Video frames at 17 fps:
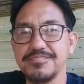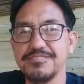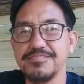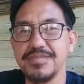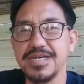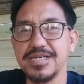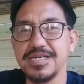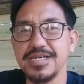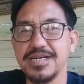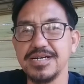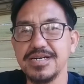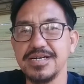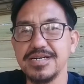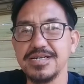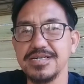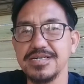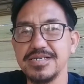make
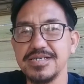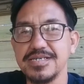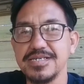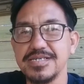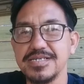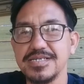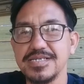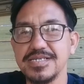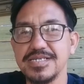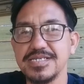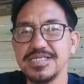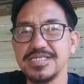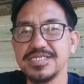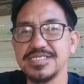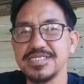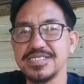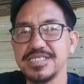a
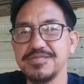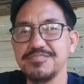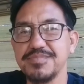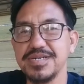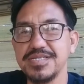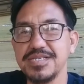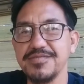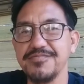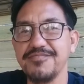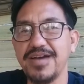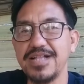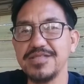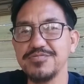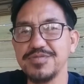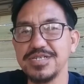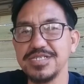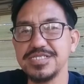semen
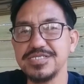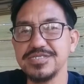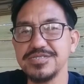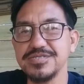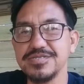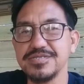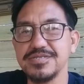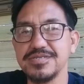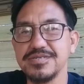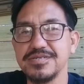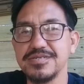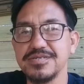evaluation